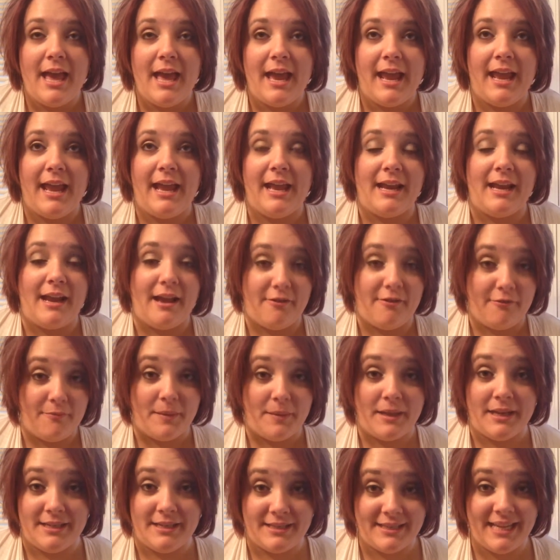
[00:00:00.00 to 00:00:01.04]
And I've
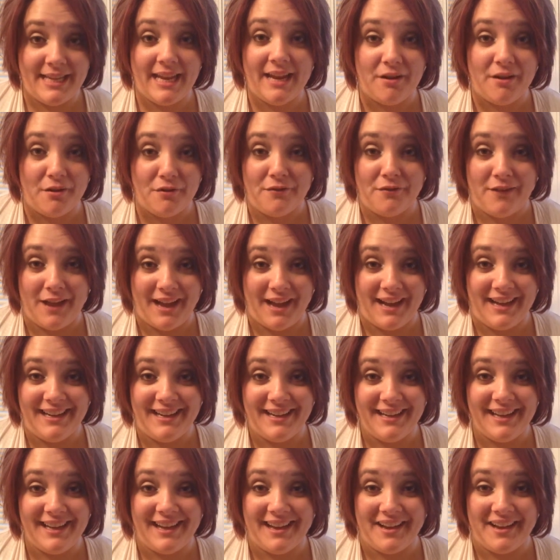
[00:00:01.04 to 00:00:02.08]
been terrified
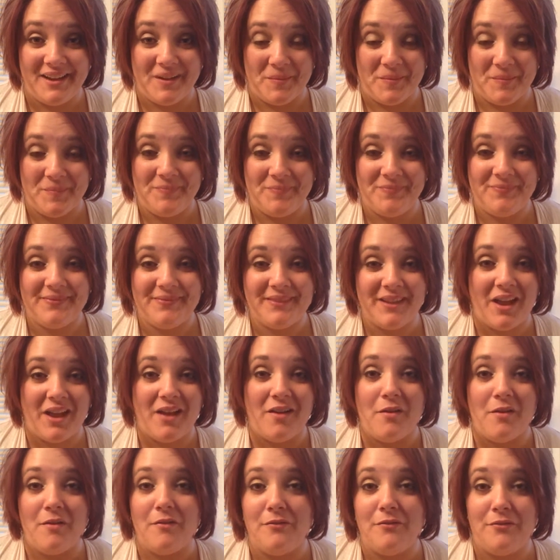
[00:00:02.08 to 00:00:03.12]

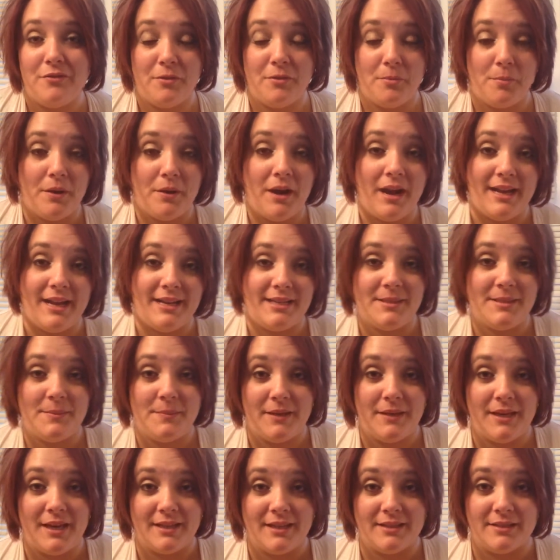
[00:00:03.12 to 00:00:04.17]
of the price
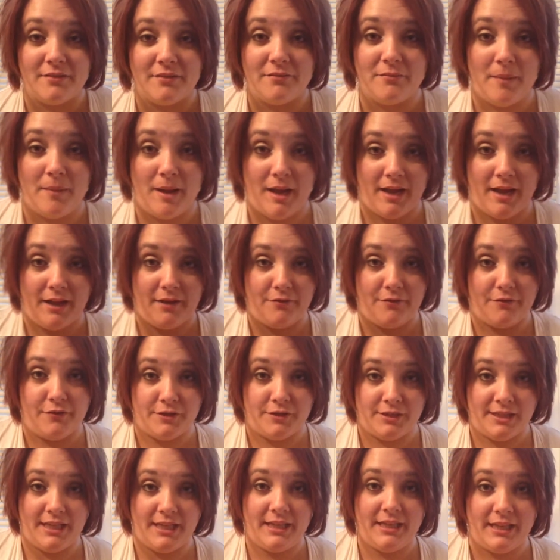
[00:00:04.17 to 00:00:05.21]
because of my
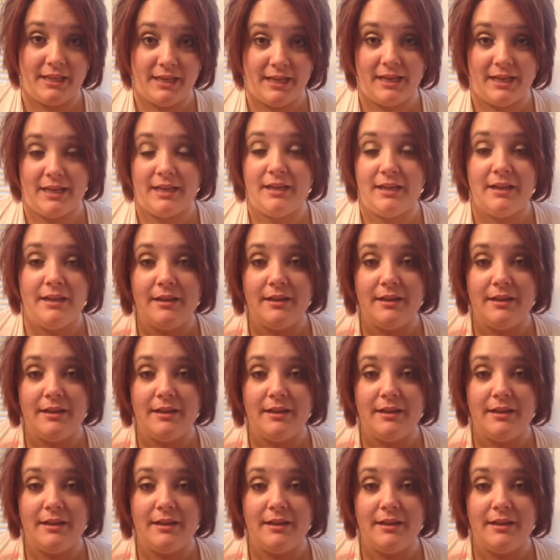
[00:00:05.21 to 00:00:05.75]
fertility